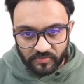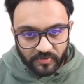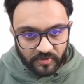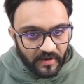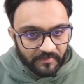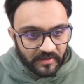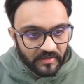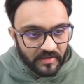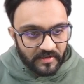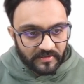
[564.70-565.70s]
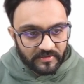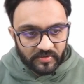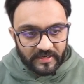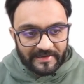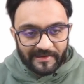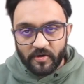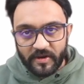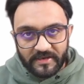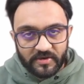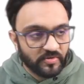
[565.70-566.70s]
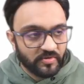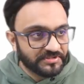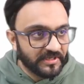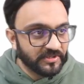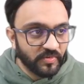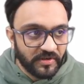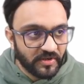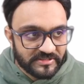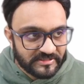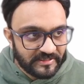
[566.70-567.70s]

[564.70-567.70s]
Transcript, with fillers: programming you can click on any course and you will not see